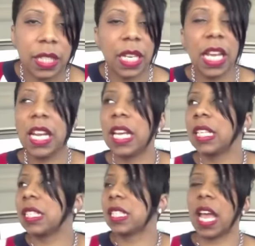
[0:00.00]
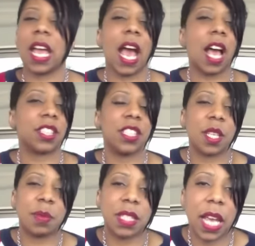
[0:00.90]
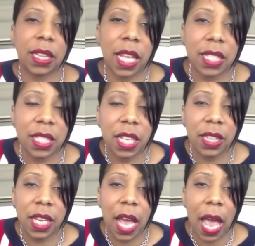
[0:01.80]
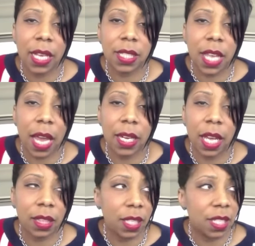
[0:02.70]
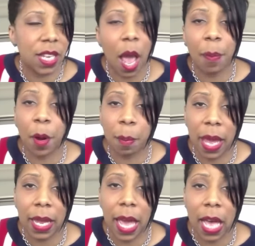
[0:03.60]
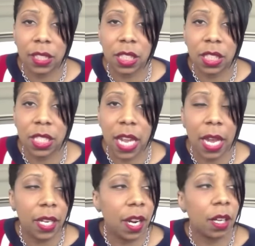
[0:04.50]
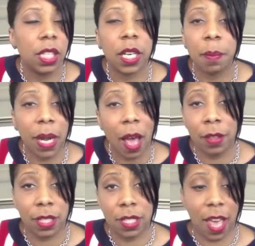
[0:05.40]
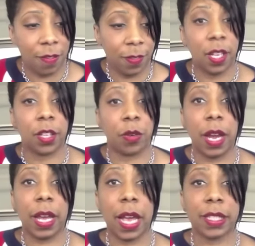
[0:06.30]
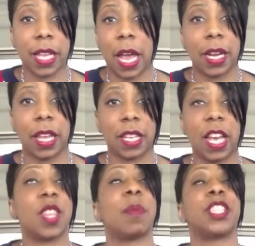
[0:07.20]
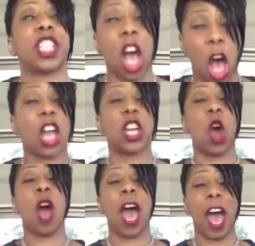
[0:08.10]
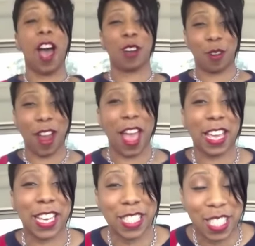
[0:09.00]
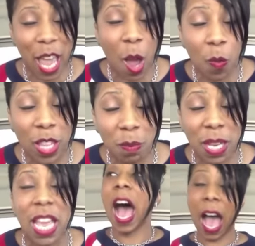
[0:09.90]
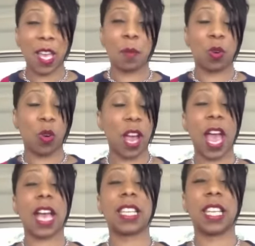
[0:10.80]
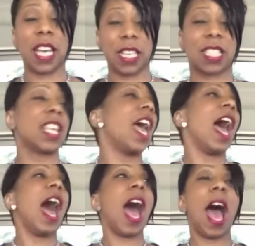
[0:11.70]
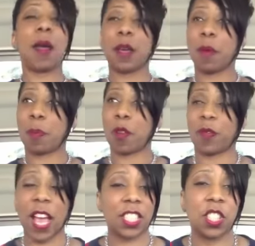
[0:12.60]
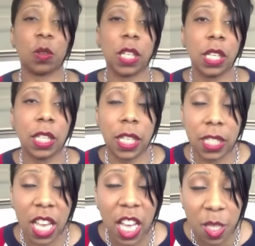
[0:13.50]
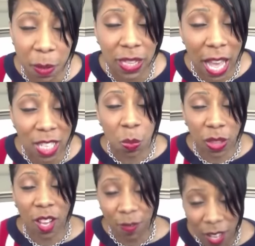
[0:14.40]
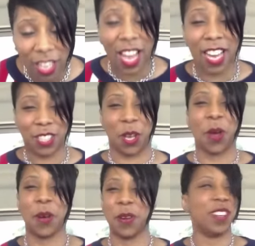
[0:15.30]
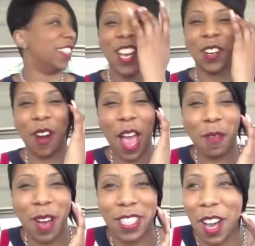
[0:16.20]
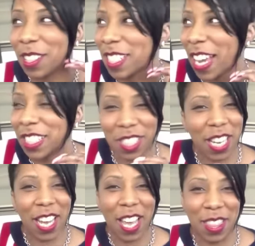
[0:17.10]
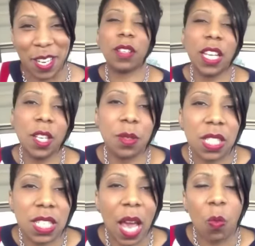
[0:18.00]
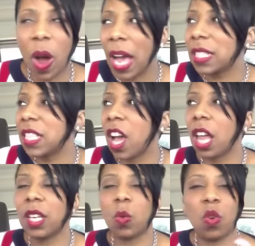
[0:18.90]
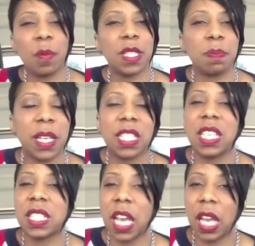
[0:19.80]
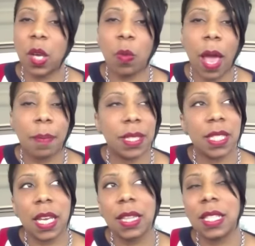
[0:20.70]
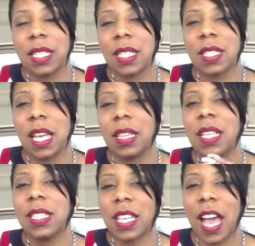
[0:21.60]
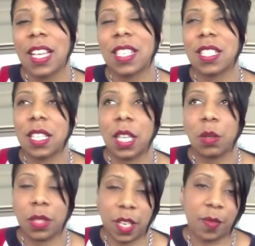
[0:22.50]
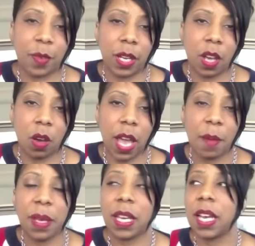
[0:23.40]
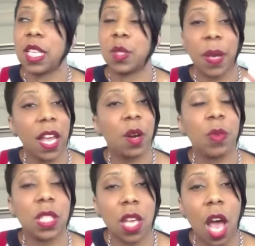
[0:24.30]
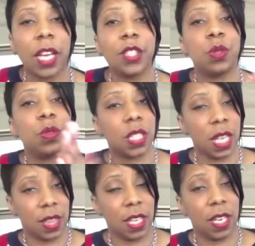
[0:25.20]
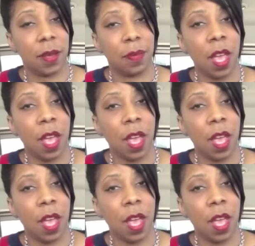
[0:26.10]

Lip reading: Nene get to saying how she's upset that Cynthia ain't saying nothing to stop her man and how she just standing there and looking. But I was just like, fuck, Greg ain't saying nothing either. But y'all know how Greg is. Say it with me. I am Greg Leaks. I am a professional Nene Leaks husband. That is what the fuck I do. Greg wasn't gonna say shit either. Nene was just like, why is he all in a woman's business anyway? But see, this is, in this case, it's a little different, okay? Because Peter was talking to Cynthia.